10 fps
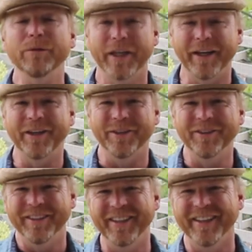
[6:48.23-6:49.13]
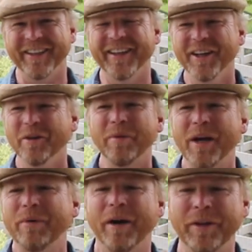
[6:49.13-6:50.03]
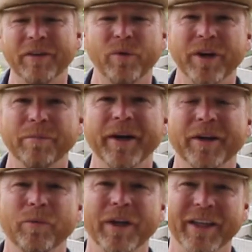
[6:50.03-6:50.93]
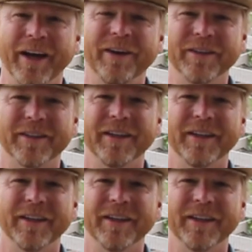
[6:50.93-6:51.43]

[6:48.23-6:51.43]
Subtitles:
town. But I probably never would have met him without